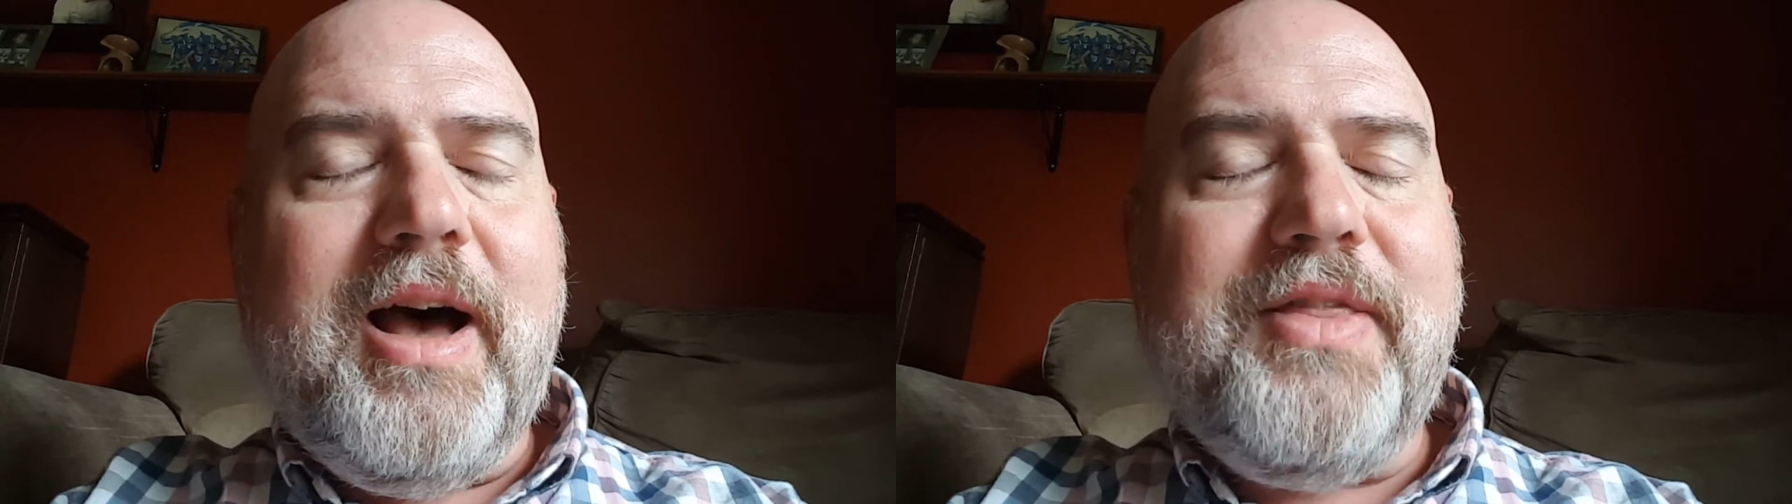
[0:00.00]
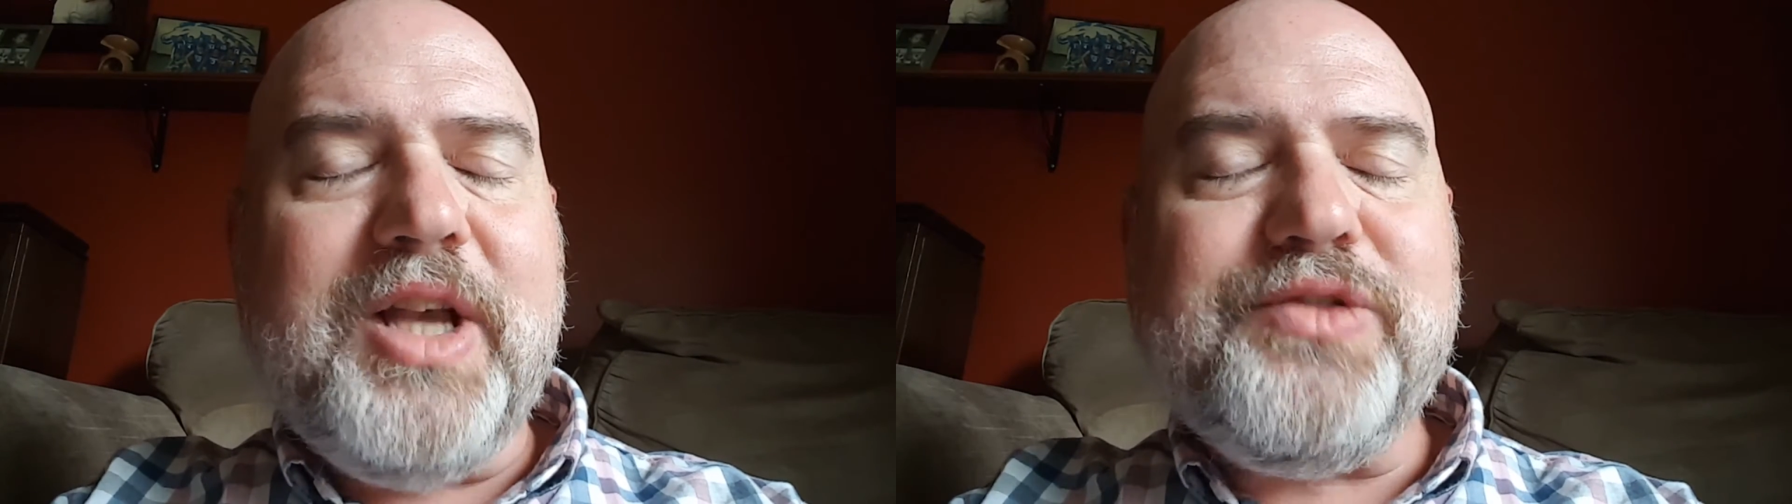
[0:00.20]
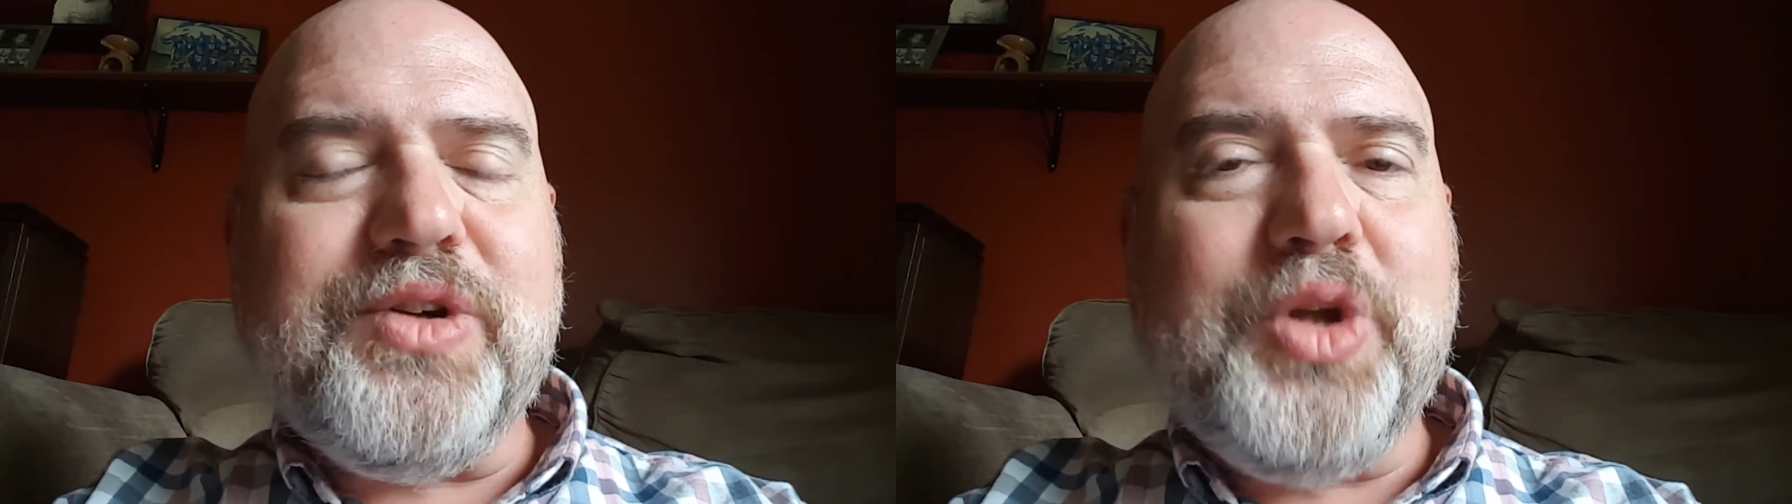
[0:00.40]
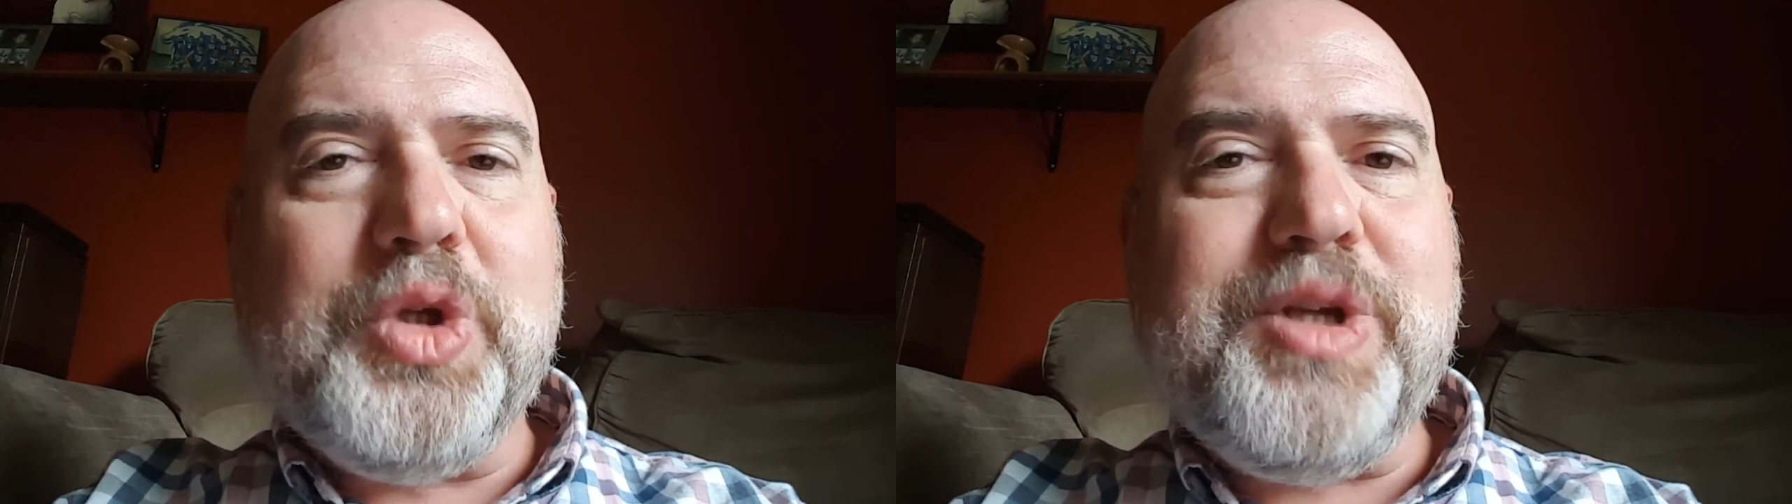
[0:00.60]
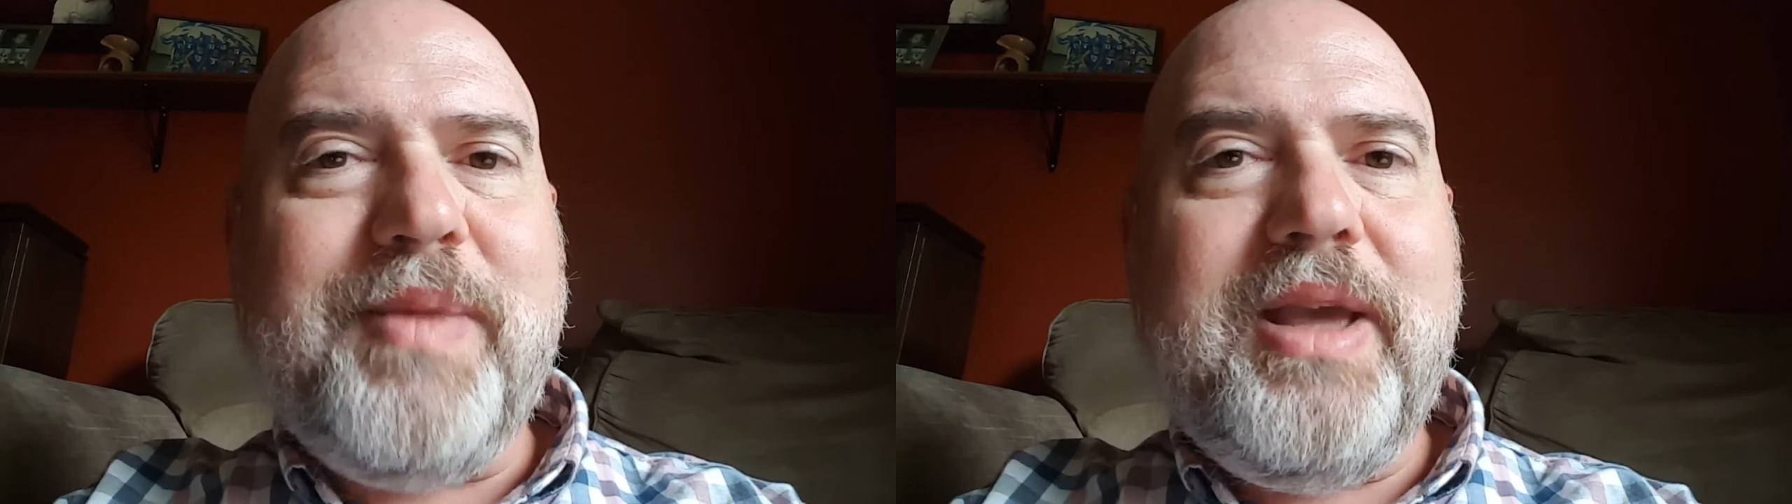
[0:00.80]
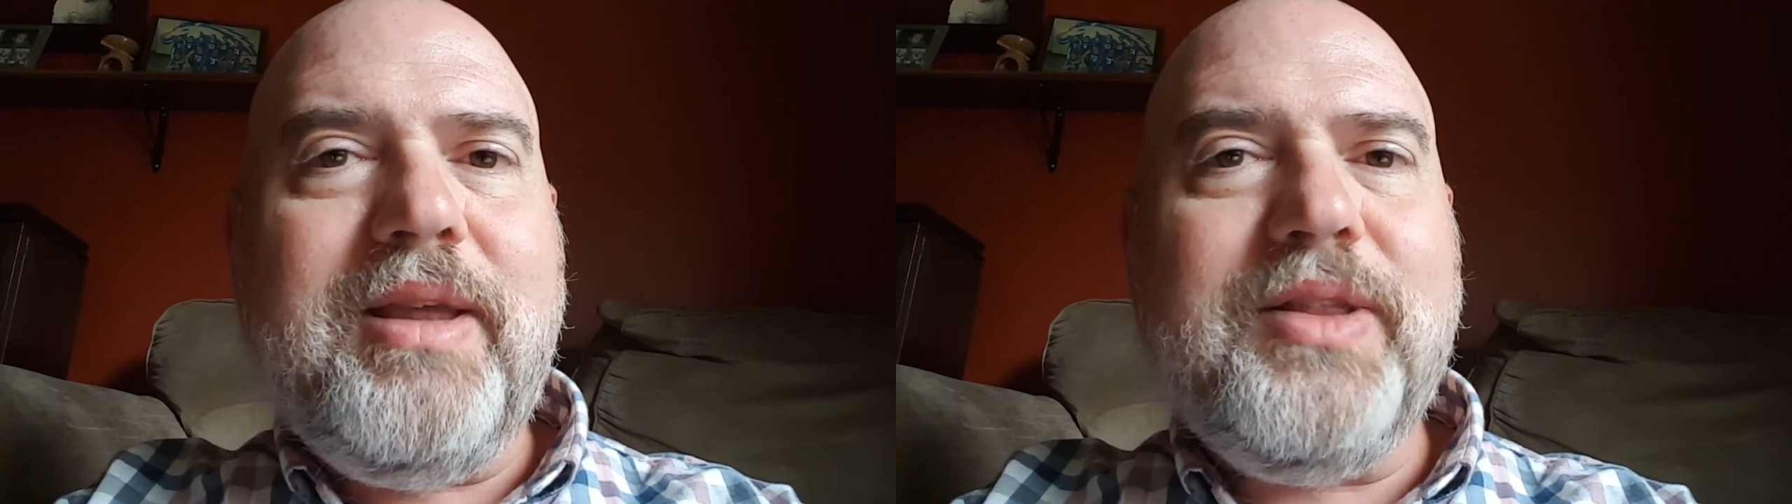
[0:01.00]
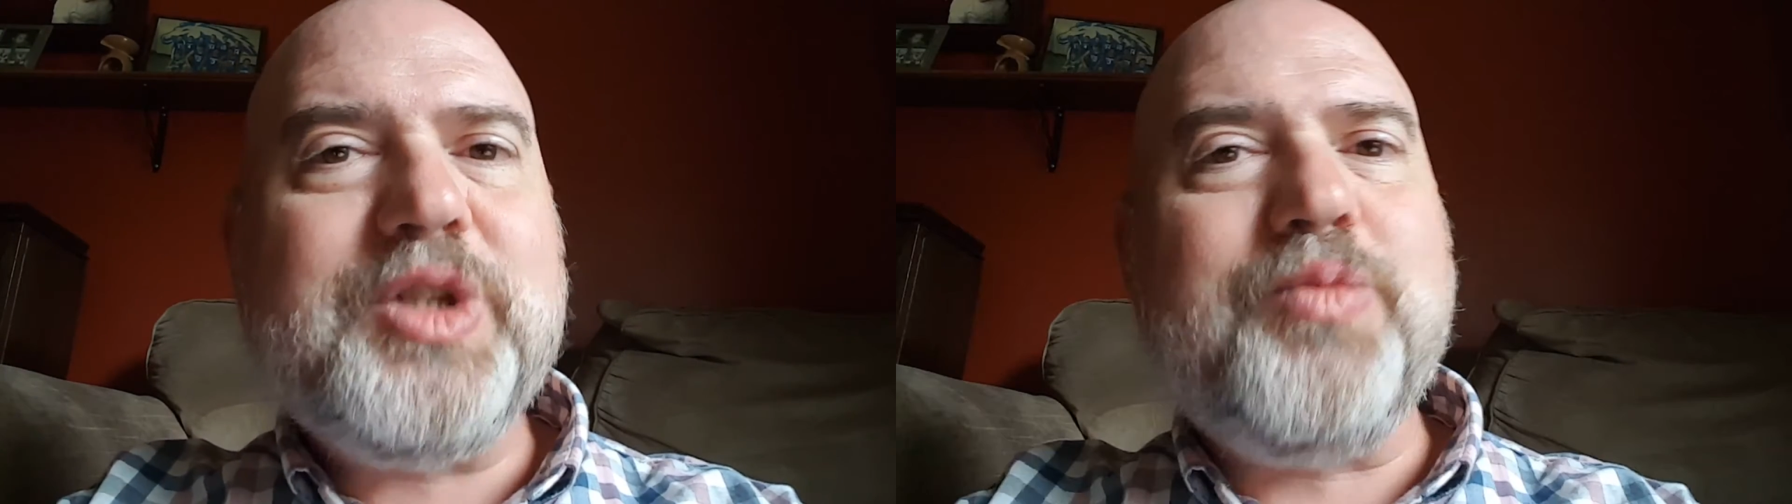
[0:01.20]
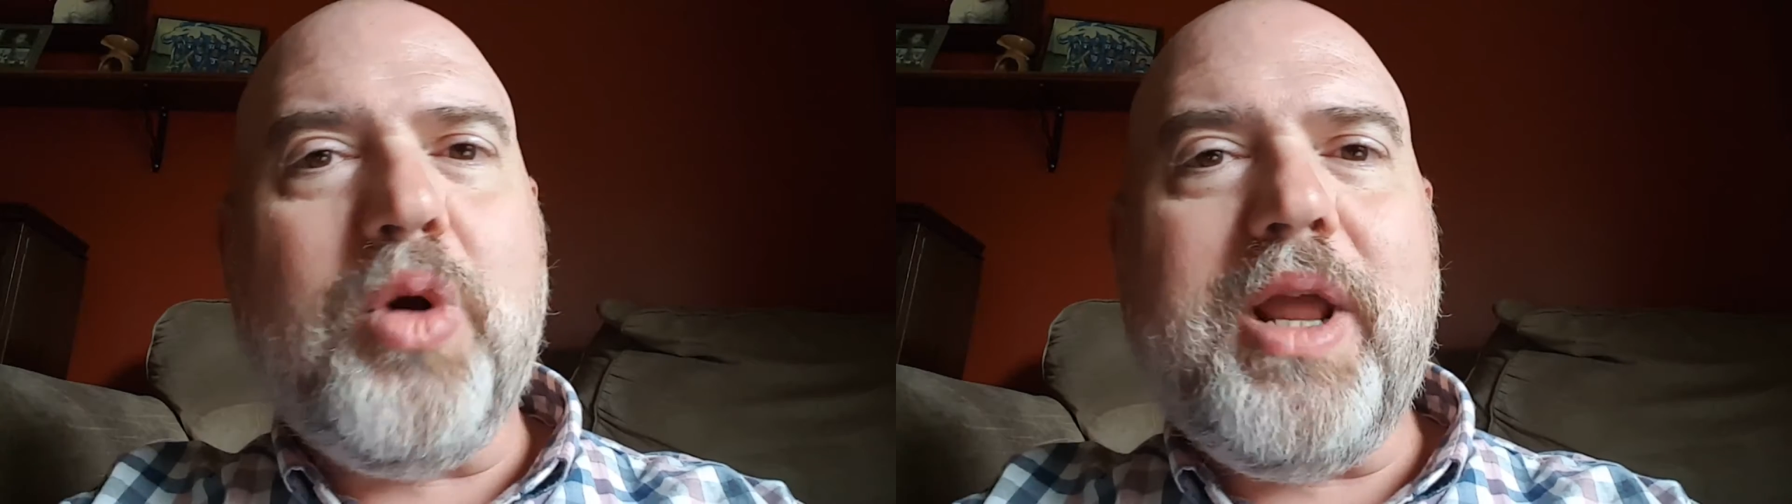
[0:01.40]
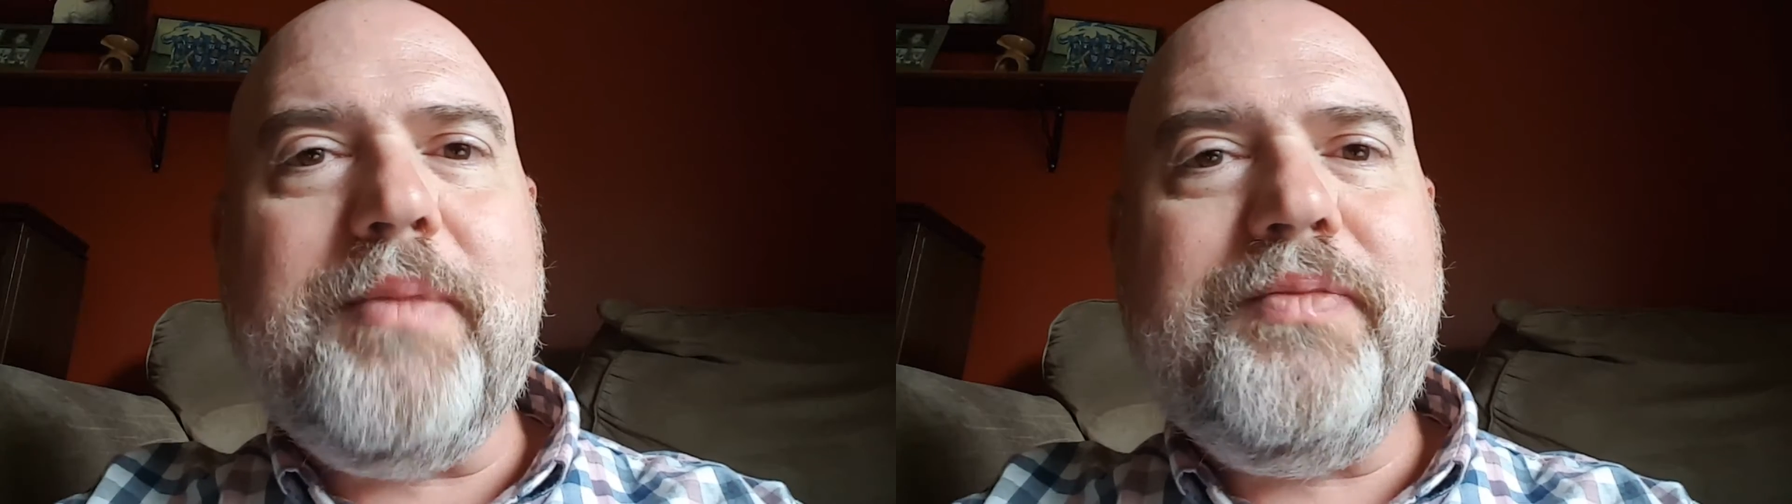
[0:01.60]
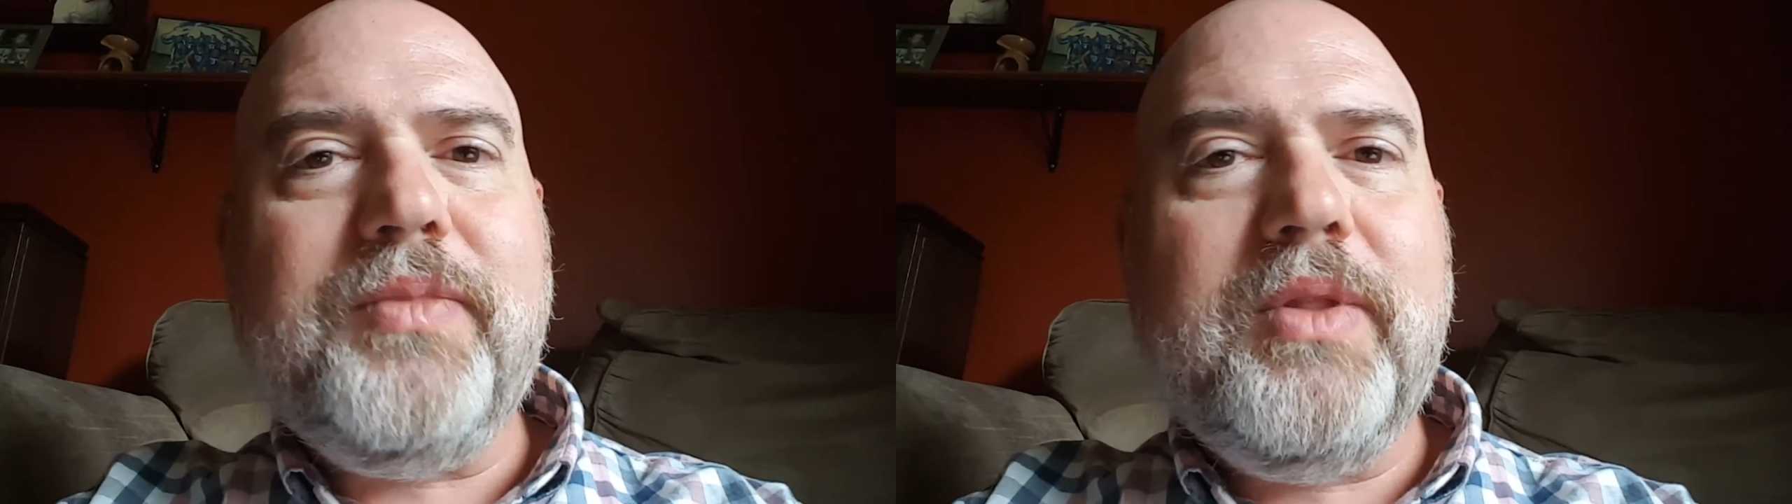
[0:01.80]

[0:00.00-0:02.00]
Thanks for indulging me this morning.